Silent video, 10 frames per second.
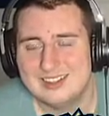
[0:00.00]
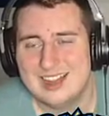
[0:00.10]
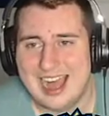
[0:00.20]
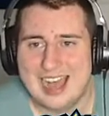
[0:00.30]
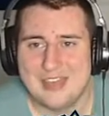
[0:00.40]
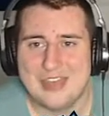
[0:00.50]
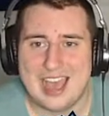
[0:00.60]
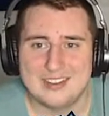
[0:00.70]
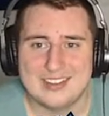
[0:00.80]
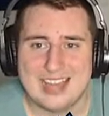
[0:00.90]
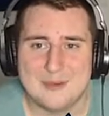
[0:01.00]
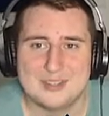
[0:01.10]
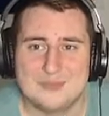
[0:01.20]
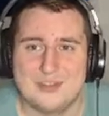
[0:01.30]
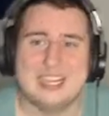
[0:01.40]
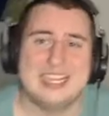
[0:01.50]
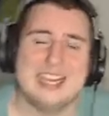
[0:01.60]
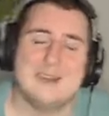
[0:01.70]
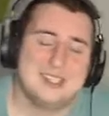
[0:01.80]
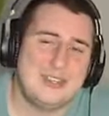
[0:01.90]
Uh, that that was really...
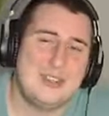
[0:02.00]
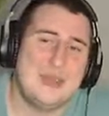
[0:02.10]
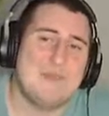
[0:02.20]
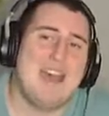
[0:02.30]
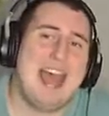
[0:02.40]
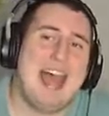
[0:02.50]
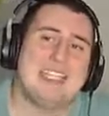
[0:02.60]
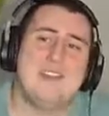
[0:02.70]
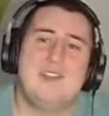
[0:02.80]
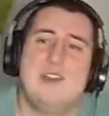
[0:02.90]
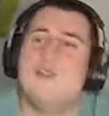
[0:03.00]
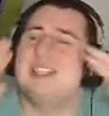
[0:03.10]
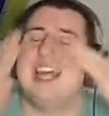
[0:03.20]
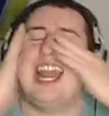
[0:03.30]
That was two massive oops that